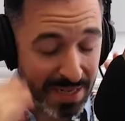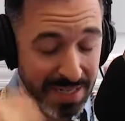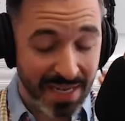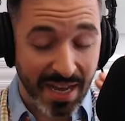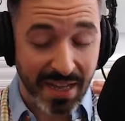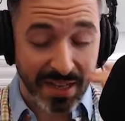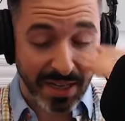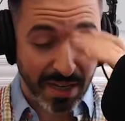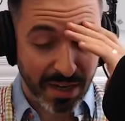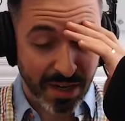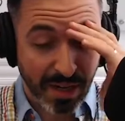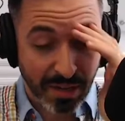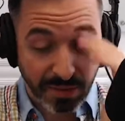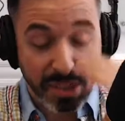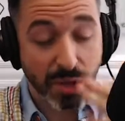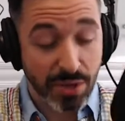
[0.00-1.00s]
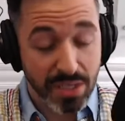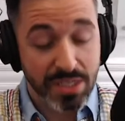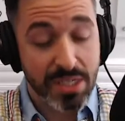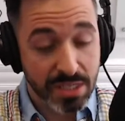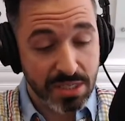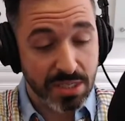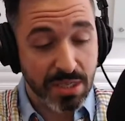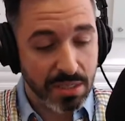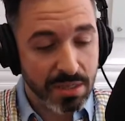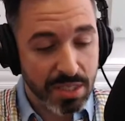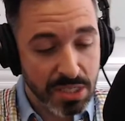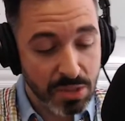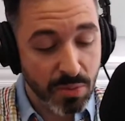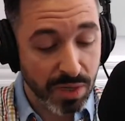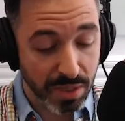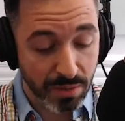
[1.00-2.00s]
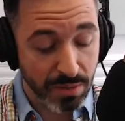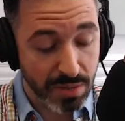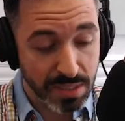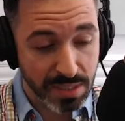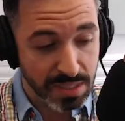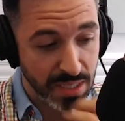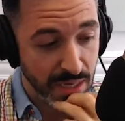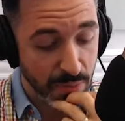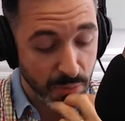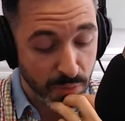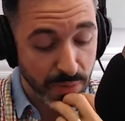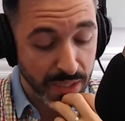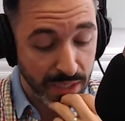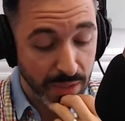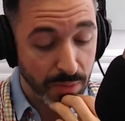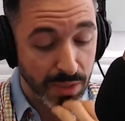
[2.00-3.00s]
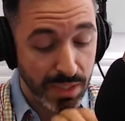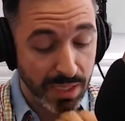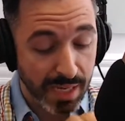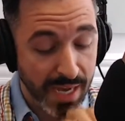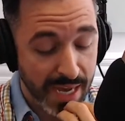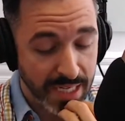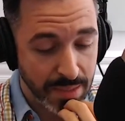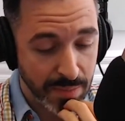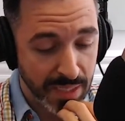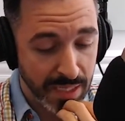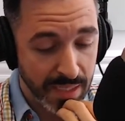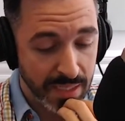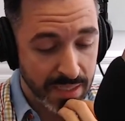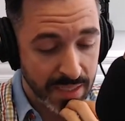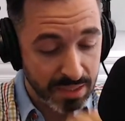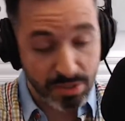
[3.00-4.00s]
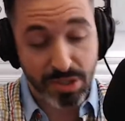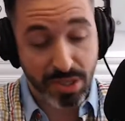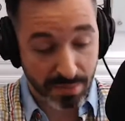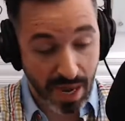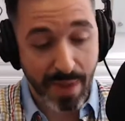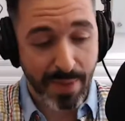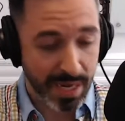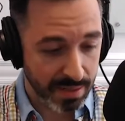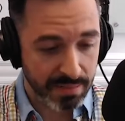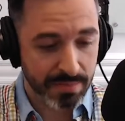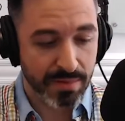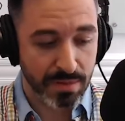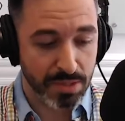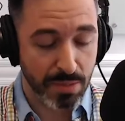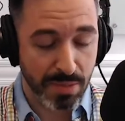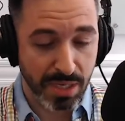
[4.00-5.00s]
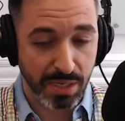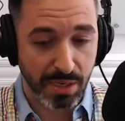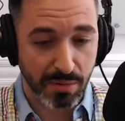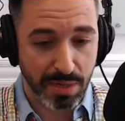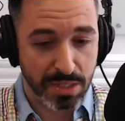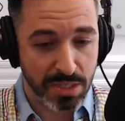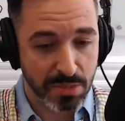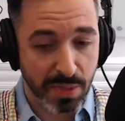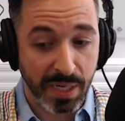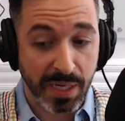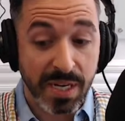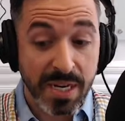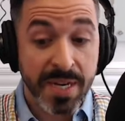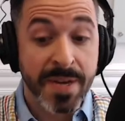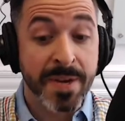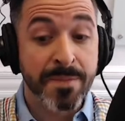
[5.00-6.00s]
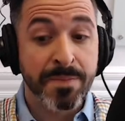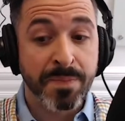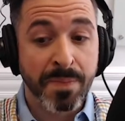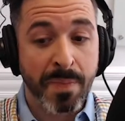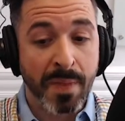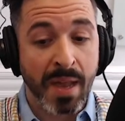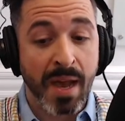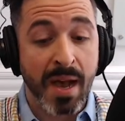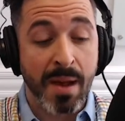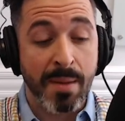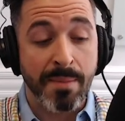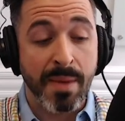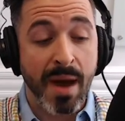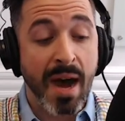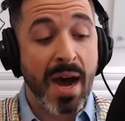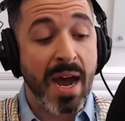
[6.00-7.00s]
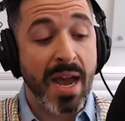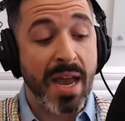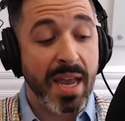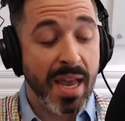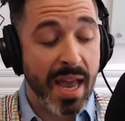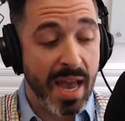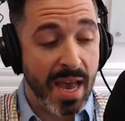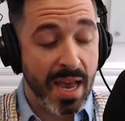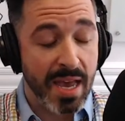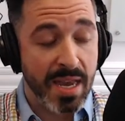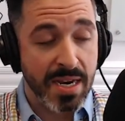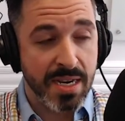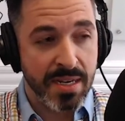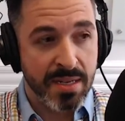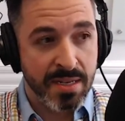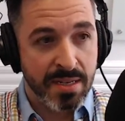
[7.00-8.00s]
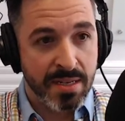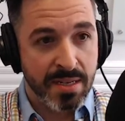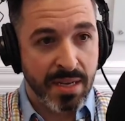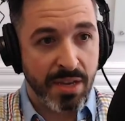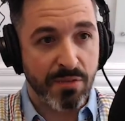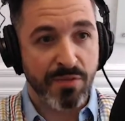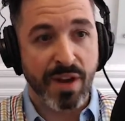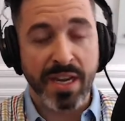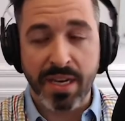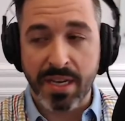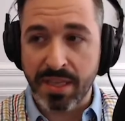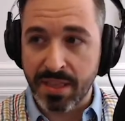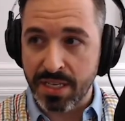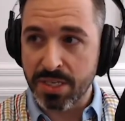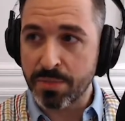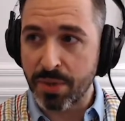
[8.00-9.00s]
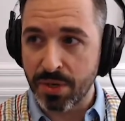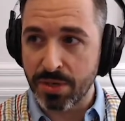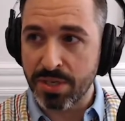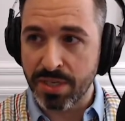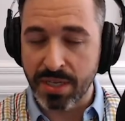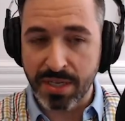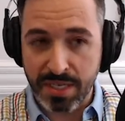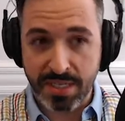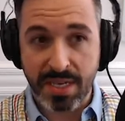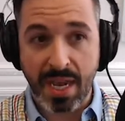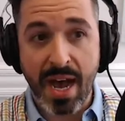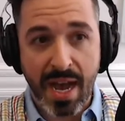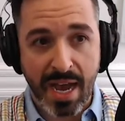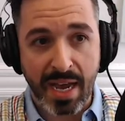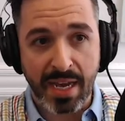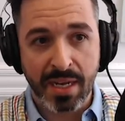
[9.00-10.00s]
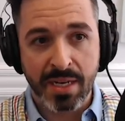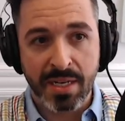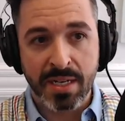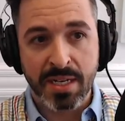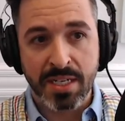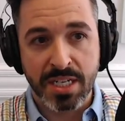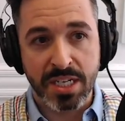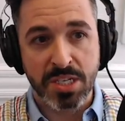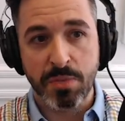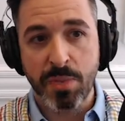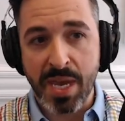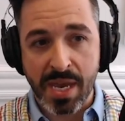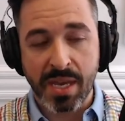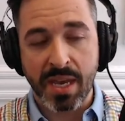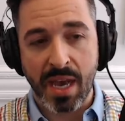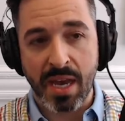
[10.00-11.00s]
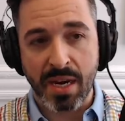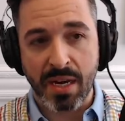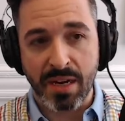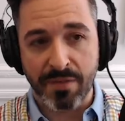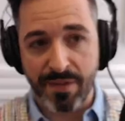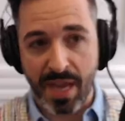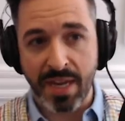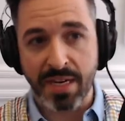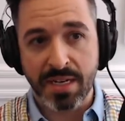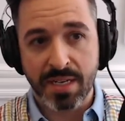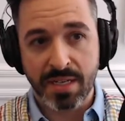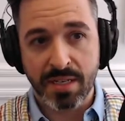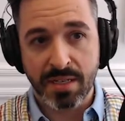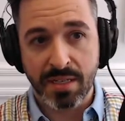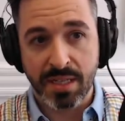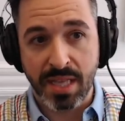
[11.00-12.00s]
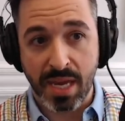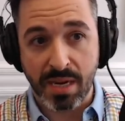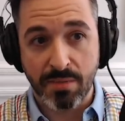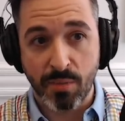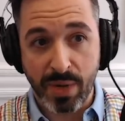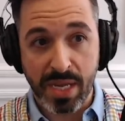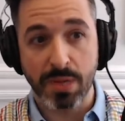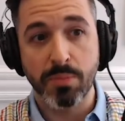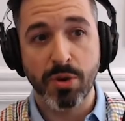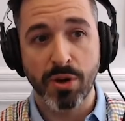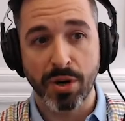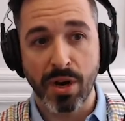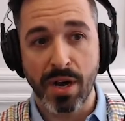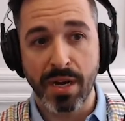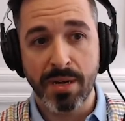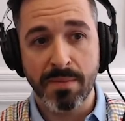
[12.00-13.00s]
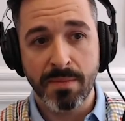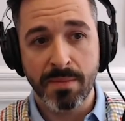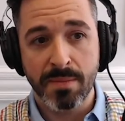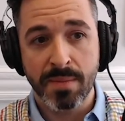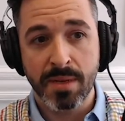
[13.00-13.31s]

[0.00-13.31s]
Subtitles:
the mentality at all. So this is one of the reasons that it really, really got to me. There's a million reasons, but I had invited this guy, to speak at an event that we had put on.